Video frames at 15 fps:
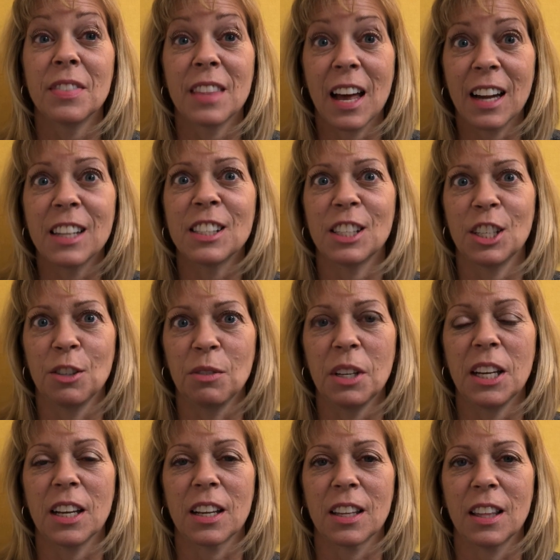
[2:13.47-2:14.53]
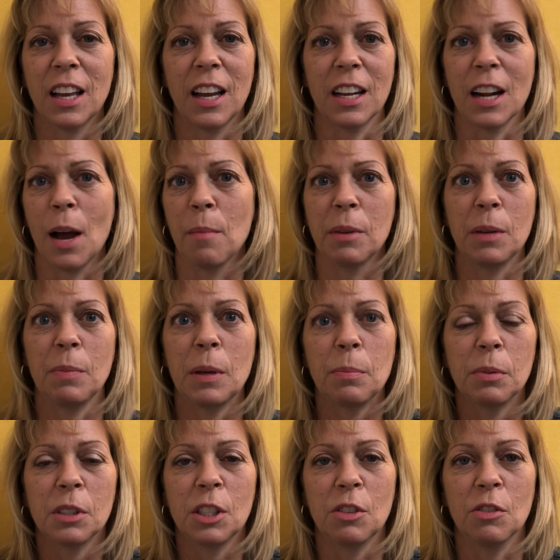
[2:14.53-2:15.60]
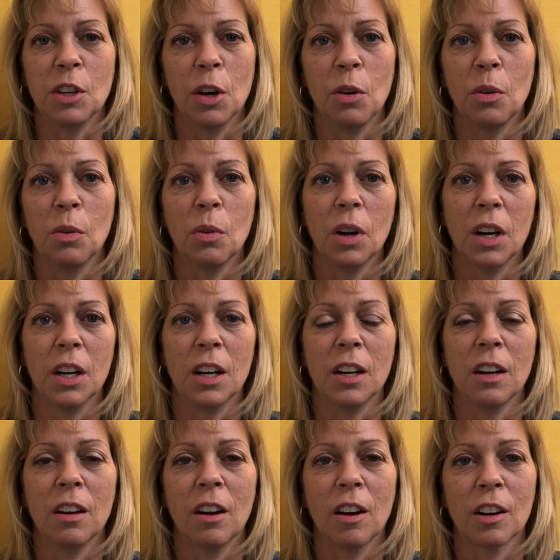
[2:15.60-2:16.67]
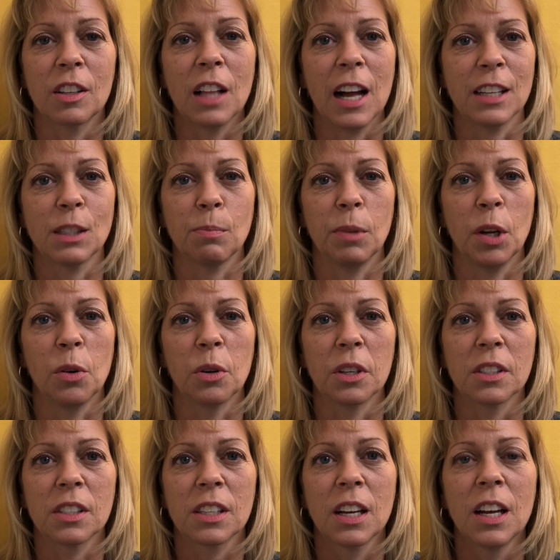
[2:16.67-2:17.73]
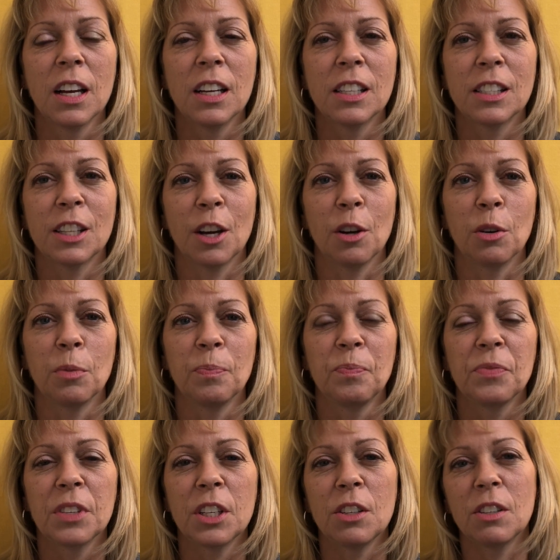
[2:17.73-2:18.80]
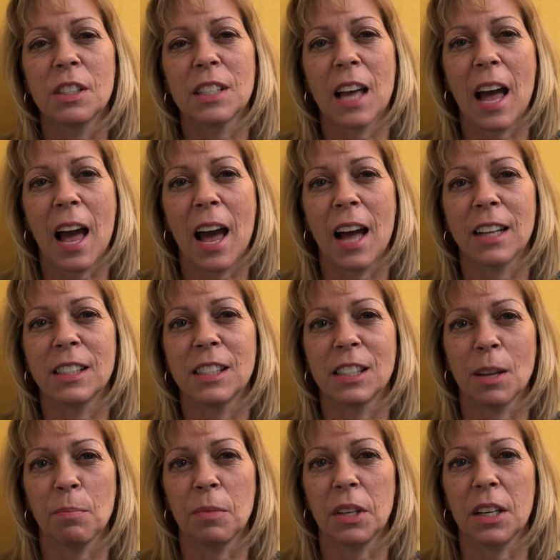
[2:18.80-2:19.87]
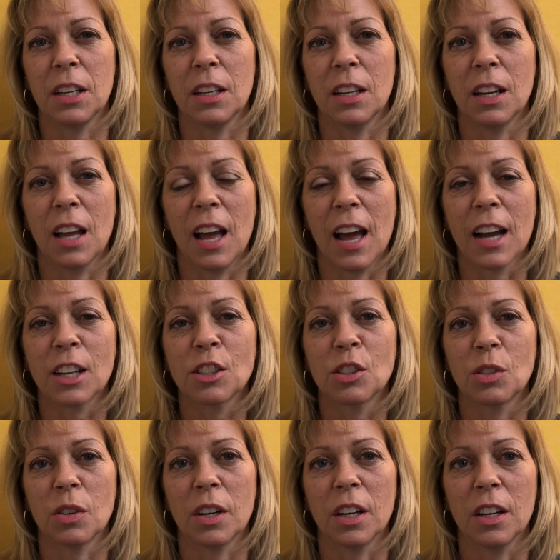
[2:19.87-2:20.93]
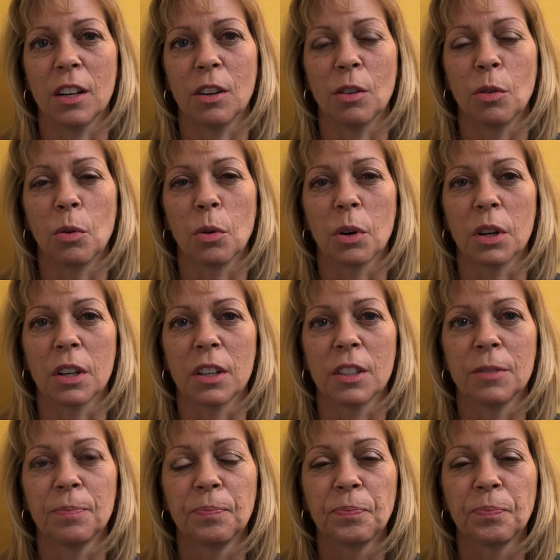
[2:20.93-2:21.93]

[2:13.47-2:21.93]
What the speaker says: That is a unique thing. How many people do you know are glass blowers? So you just add something extra or